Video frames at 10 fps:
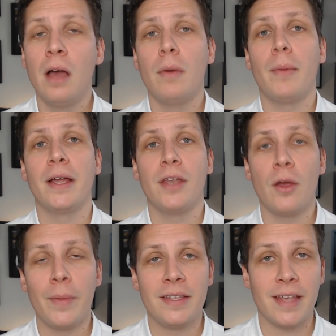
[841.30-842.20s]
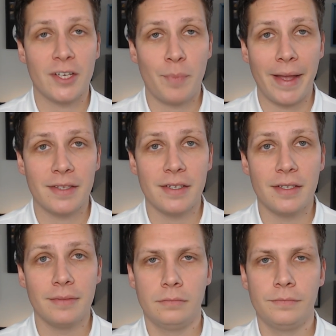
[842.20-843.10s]
but by no means expected.
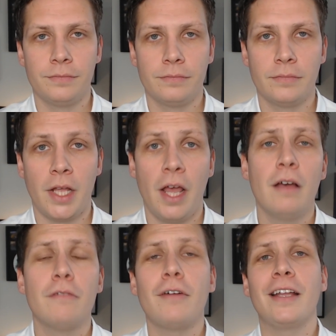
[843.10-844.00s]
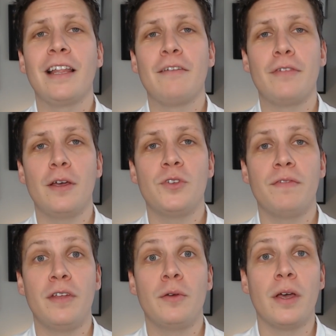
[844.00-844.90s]
Finally, for those
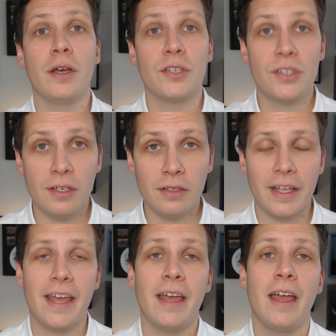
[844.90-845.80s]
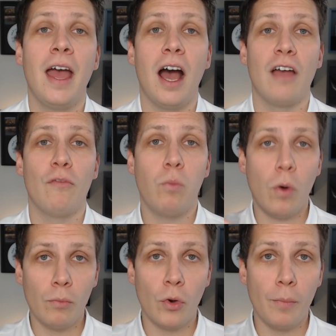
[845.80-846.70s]
of you that are still here, I have
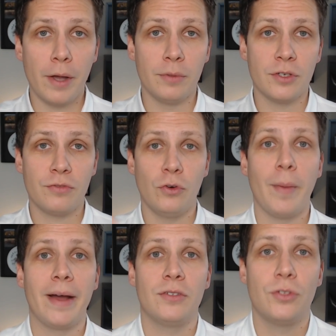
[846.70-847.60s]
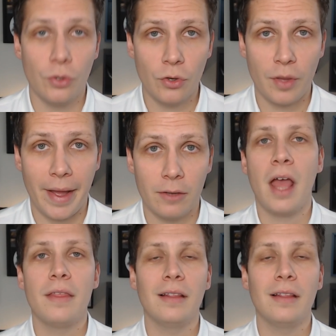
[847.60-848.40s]
one more bonus format to talk about. The